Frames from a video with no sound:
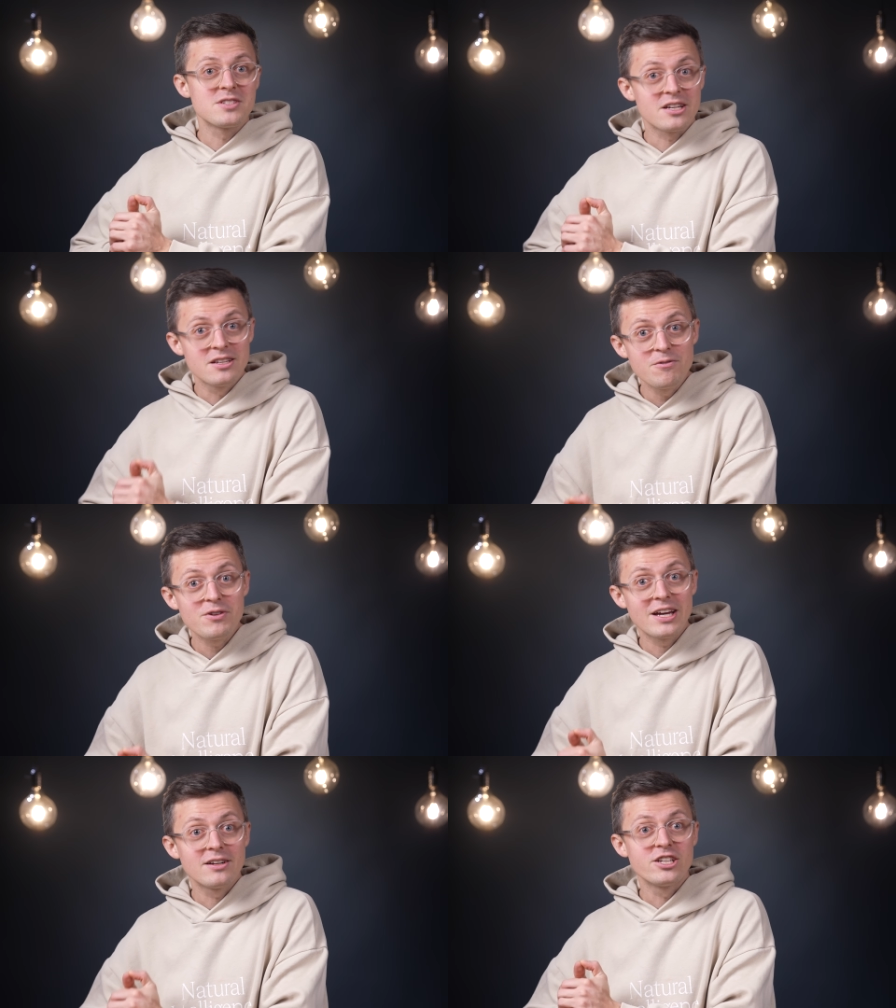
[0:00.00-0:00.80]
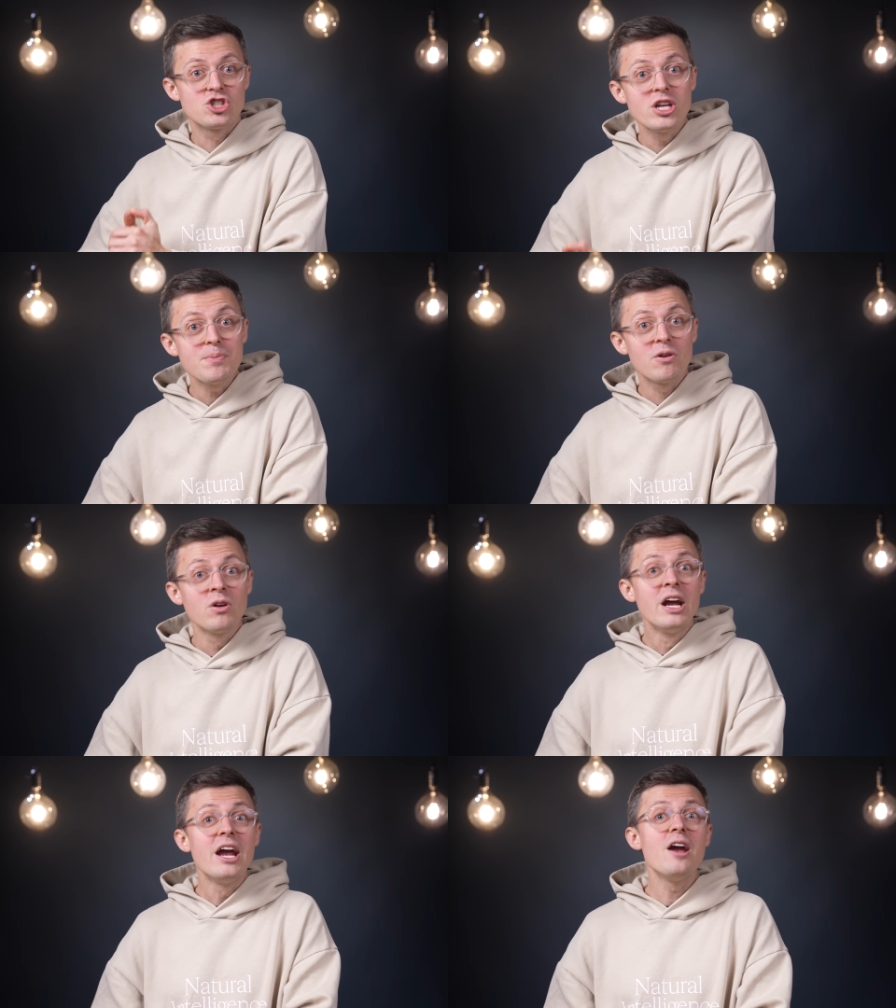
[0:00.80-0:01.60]
significantly
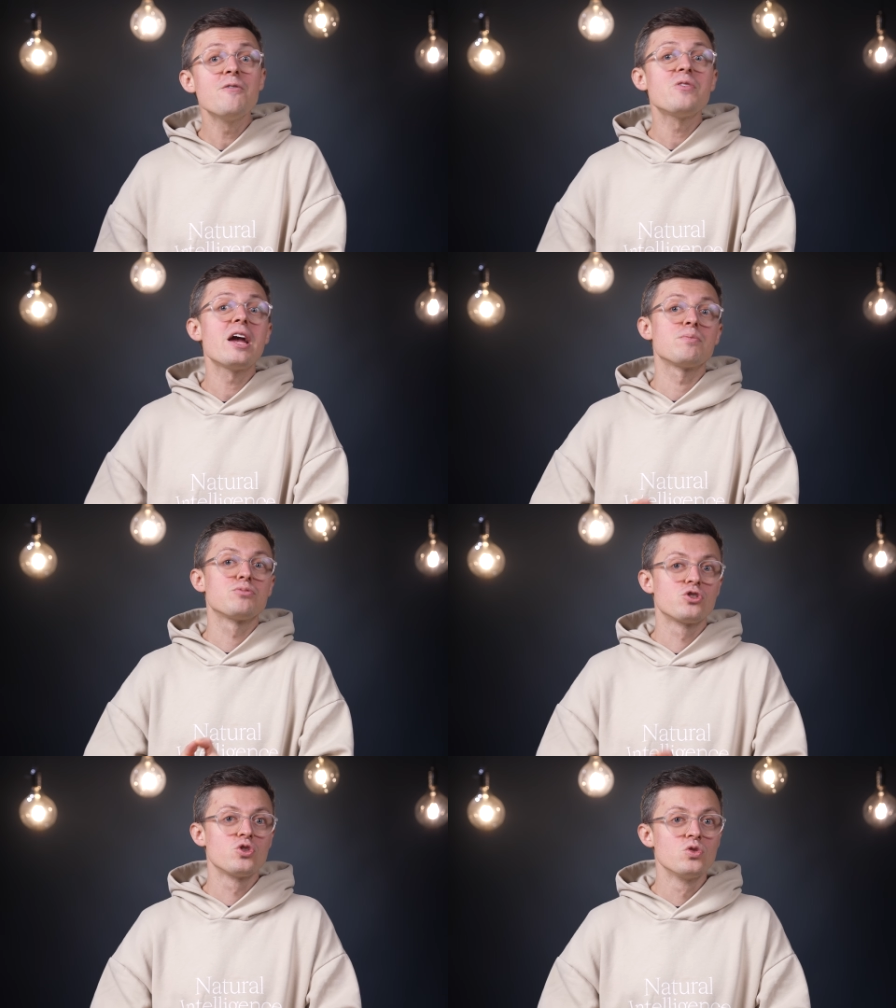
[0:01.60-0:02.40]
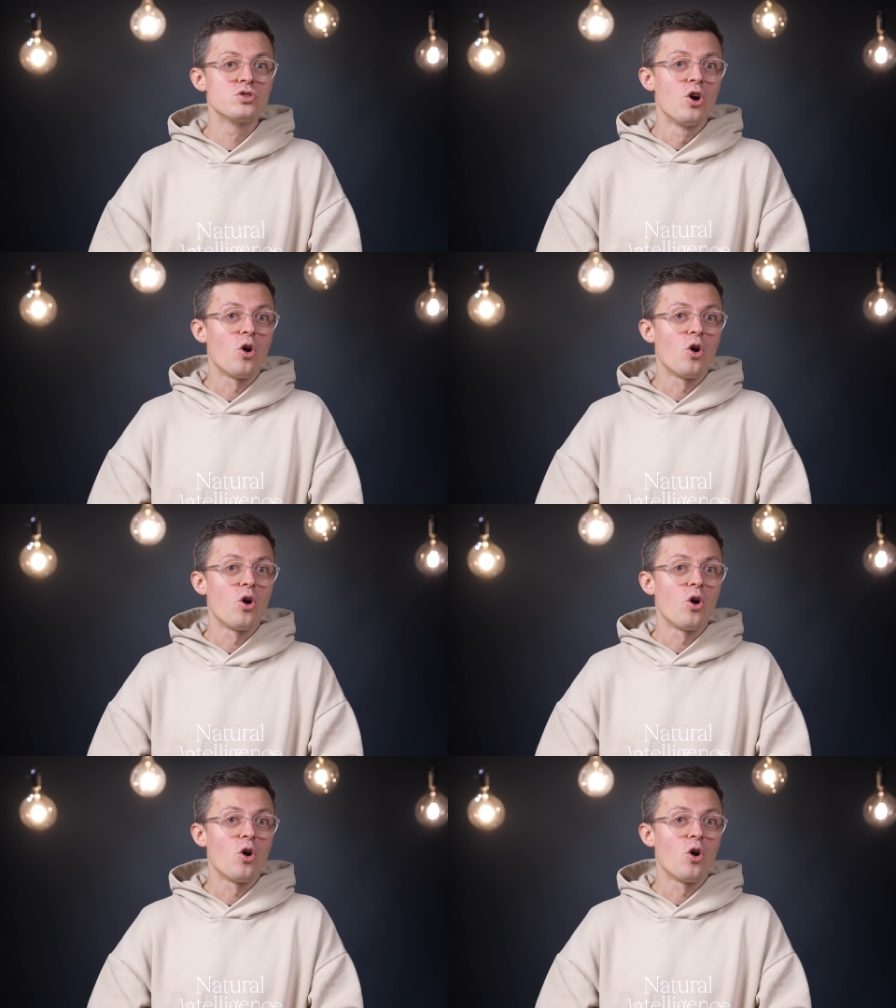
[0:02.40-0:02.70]
cheaper if they are produced